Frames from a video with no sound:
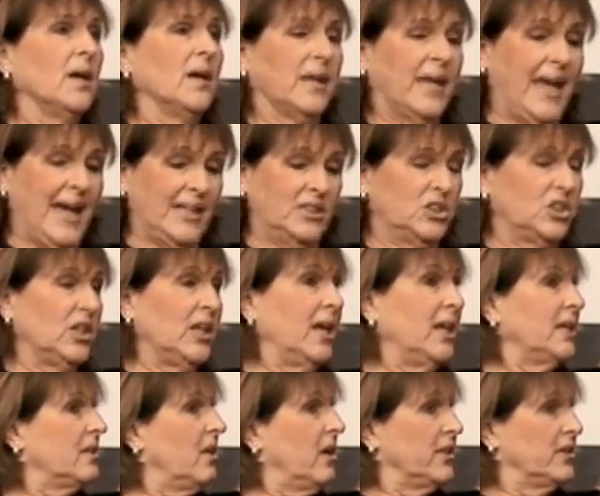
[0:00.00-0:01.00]
Catchy
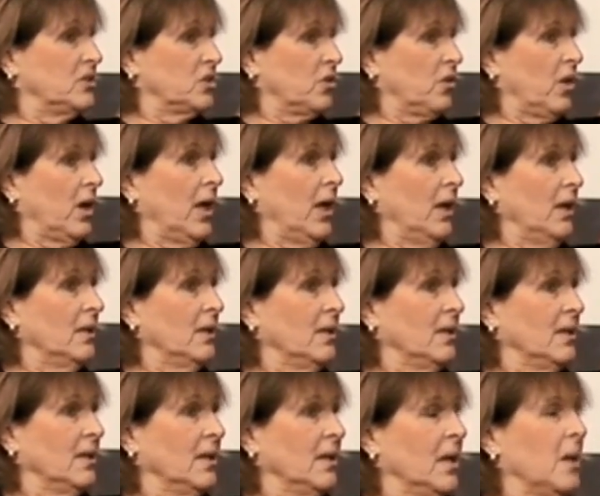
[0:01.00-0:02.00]
headlines, great,
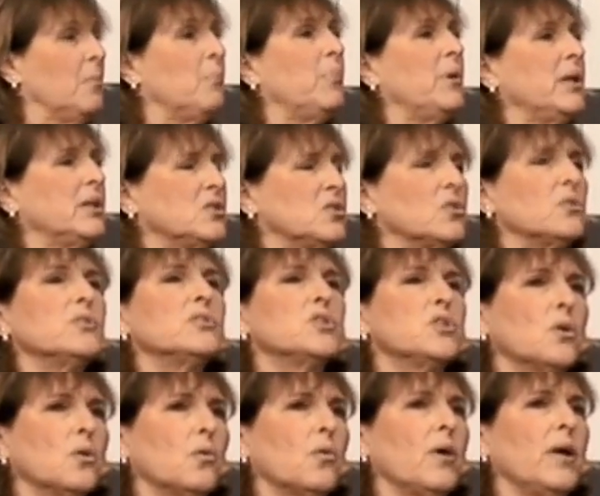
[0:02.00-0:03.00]
but it's
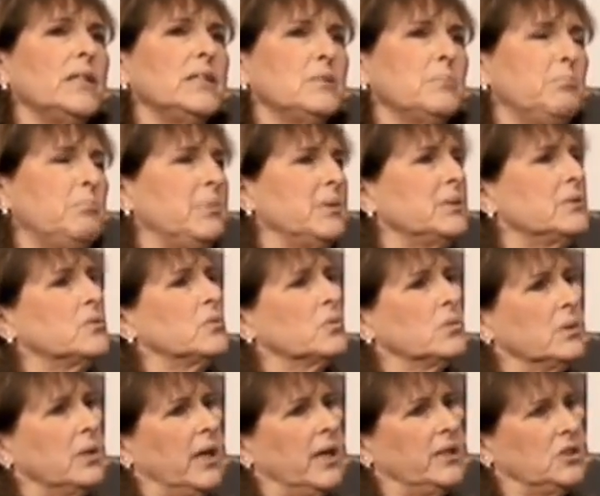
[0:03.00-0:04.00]
also great to build
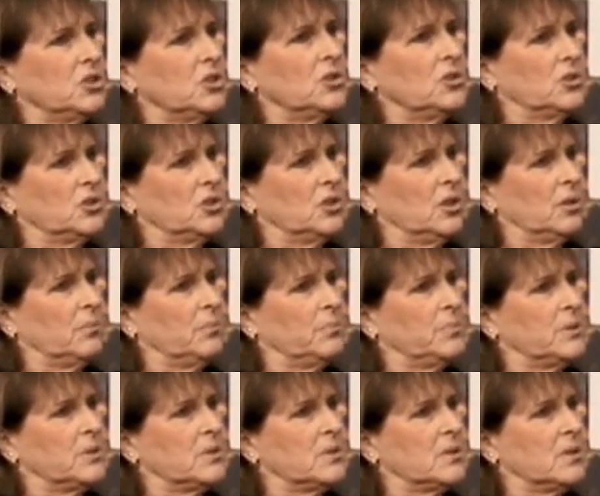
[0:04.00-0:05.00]

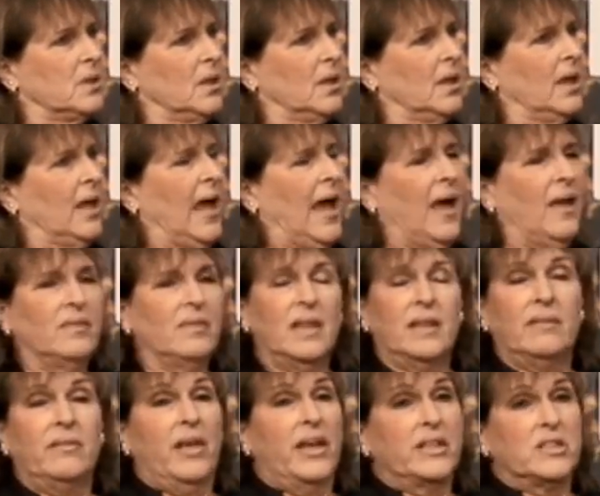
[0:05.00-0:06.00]
relationships. And
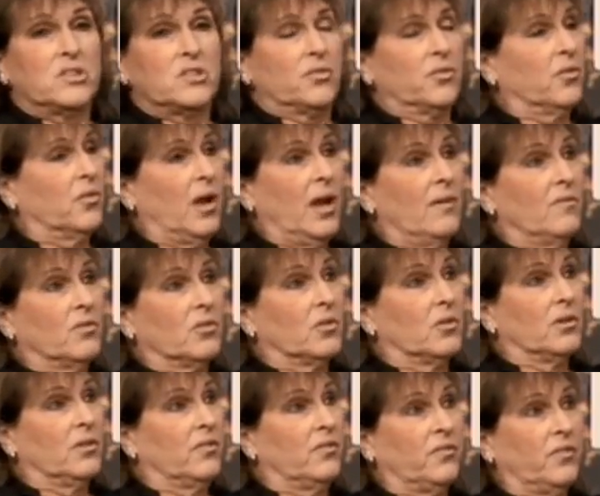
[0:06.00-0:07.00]
they last
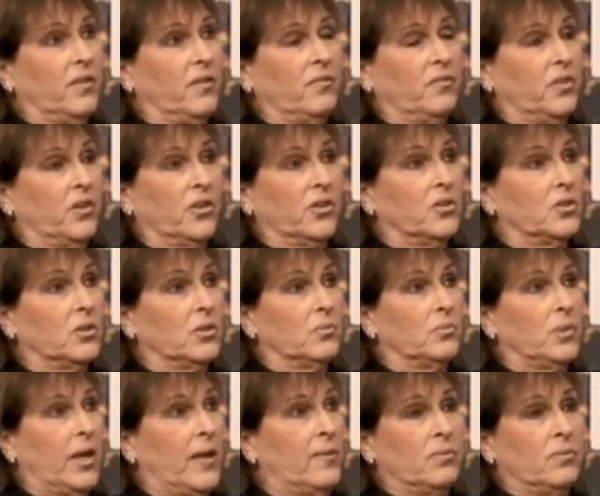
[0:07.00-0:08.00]
forever if they're
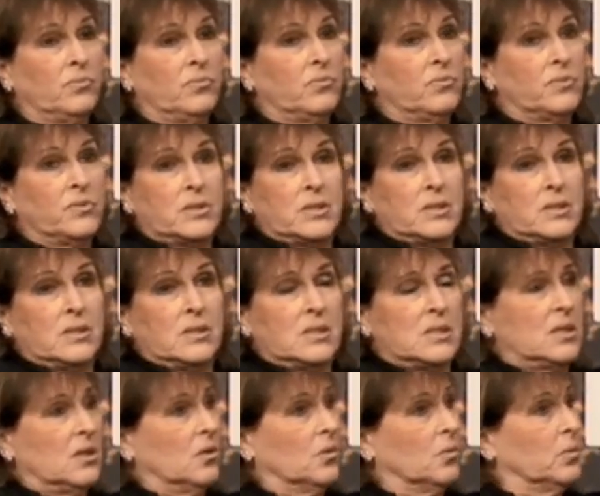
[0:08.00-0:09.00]
good and
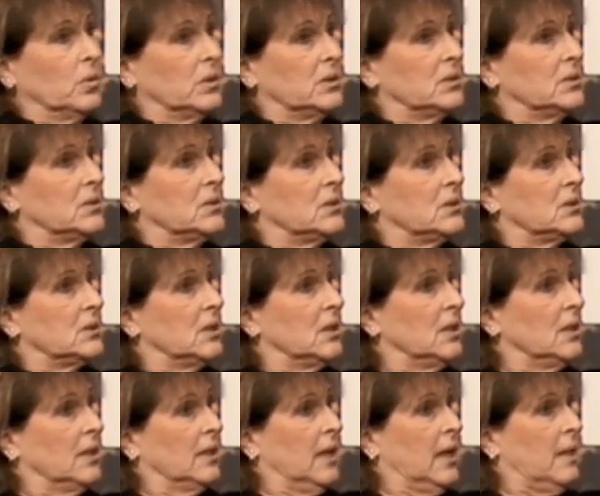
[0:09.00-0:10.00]
sincere ones.
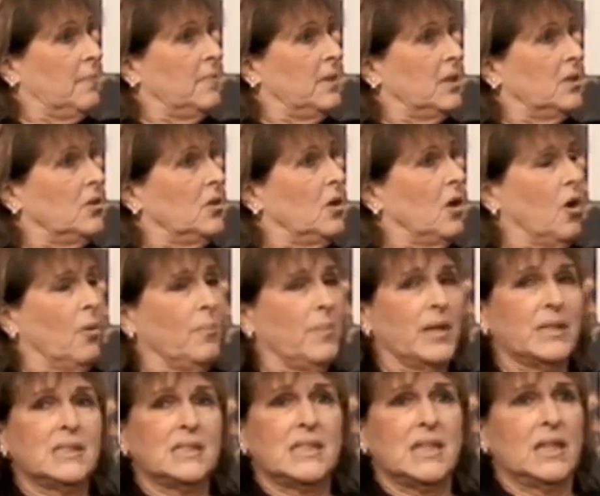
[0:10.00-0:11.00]
I mean, you know, I'm
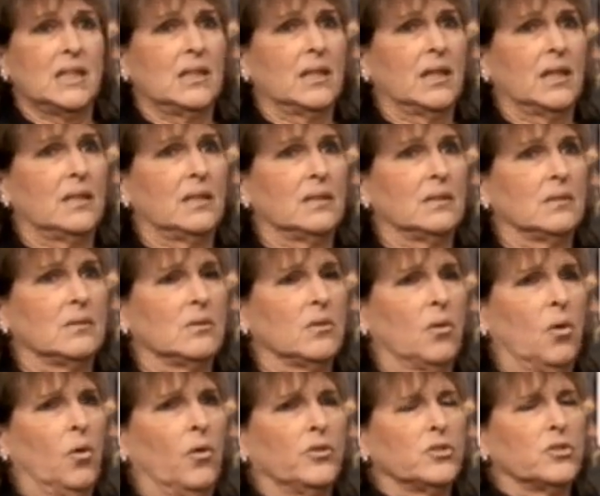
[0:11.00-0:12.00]
not saying that
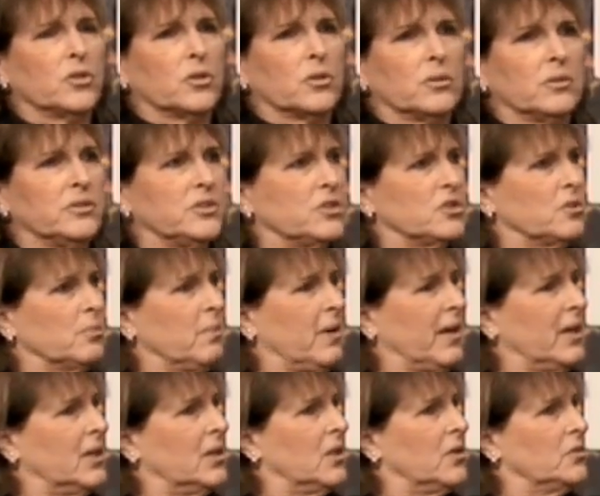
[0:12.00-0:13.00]
all the journalists are my
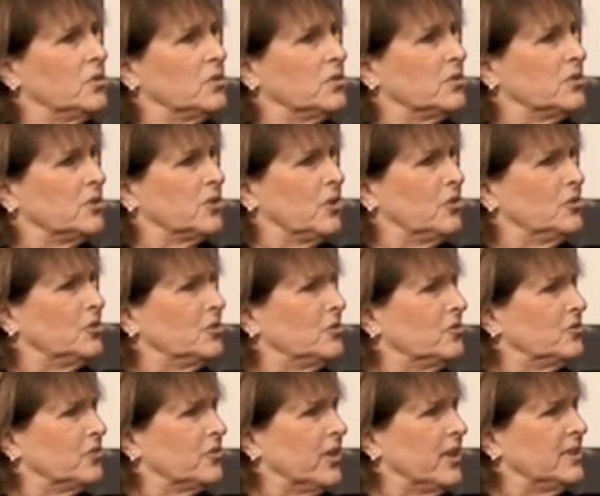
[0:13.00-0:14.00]
close social
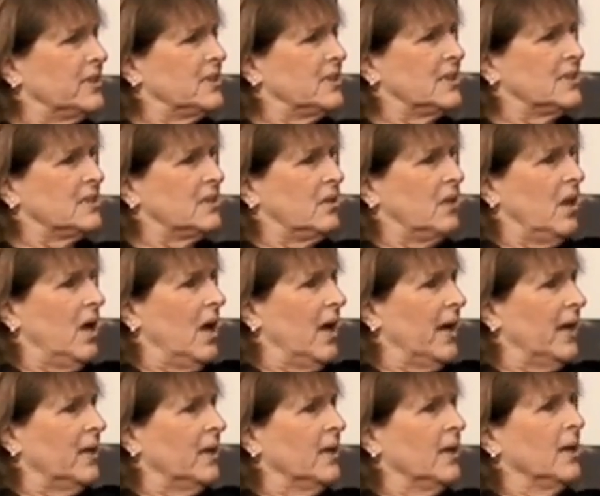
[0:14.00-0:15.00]
friends. That's a
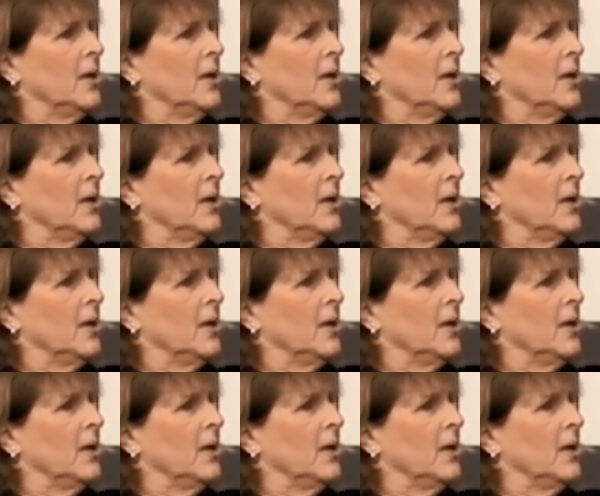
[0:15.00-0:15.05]
lie.